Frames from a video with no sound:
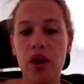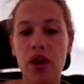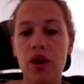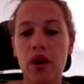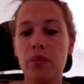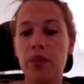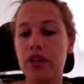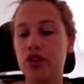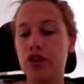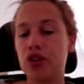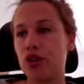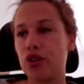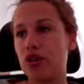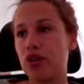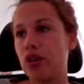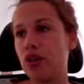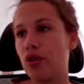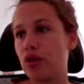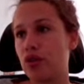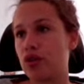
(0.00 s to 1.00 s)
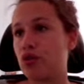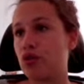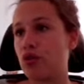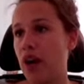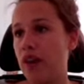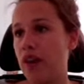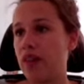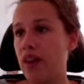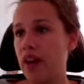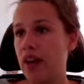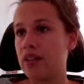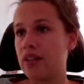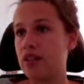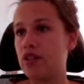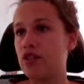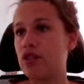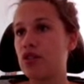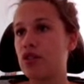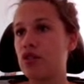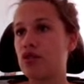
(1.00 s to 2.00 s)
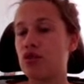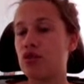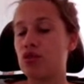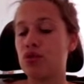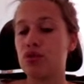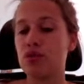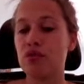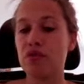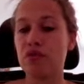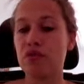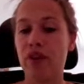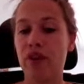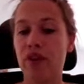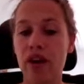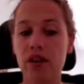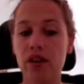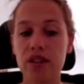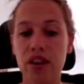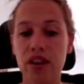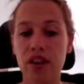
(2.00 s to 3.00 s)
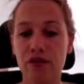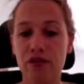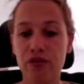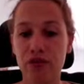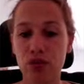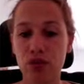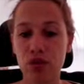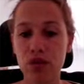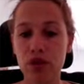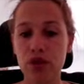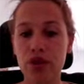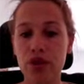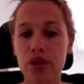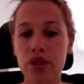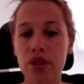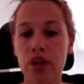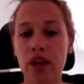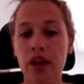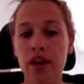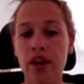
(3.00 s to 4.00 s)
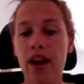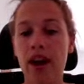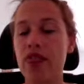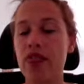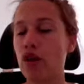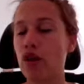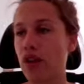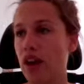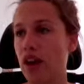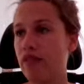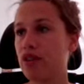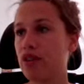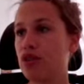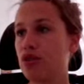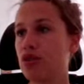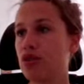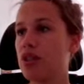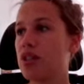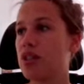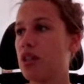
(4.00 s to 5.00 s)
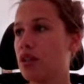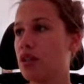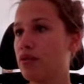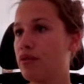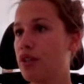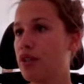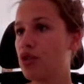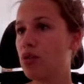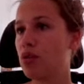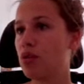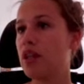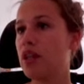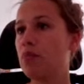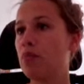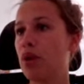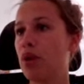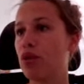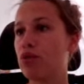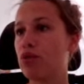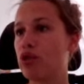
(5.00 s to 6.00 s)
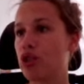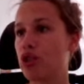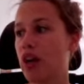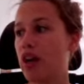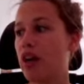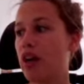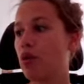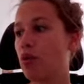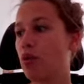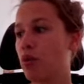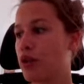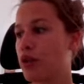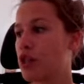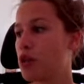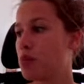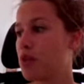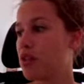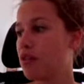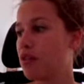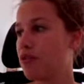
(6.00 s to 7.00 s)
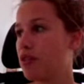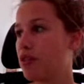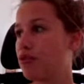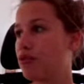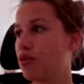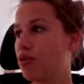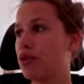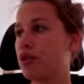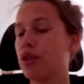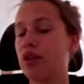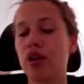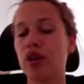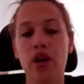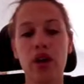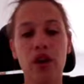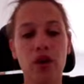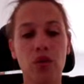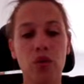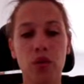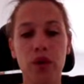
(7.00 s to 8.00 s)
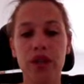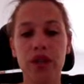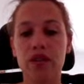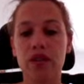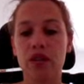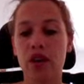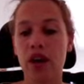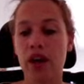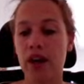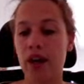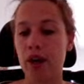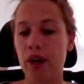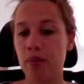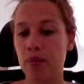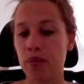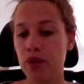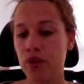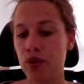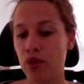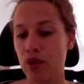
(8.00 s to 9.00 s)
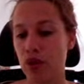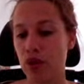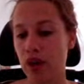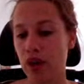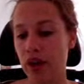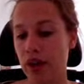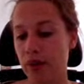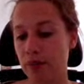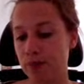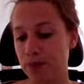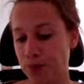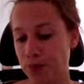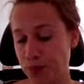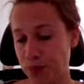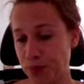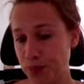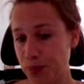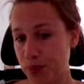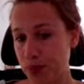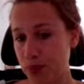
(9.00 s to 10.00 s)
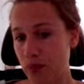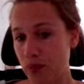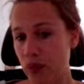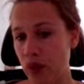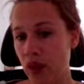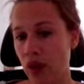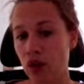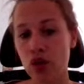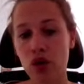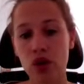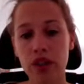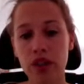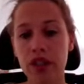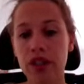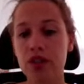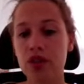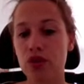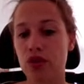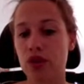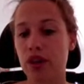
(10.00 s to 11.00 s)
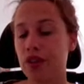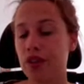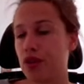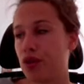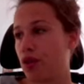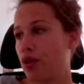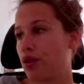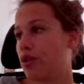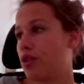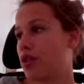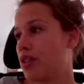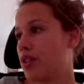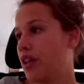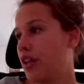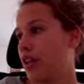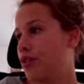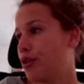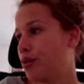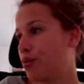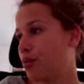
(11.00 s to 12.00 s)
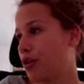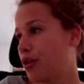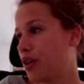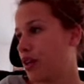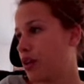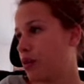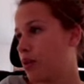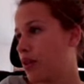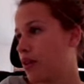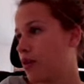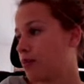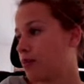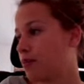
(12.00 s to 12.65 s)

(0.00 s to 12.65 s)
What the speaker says: make sure, or to grant access to files and folders, and not having to do this individually, but to share one specific folder with your colleagues or externals that you're working with.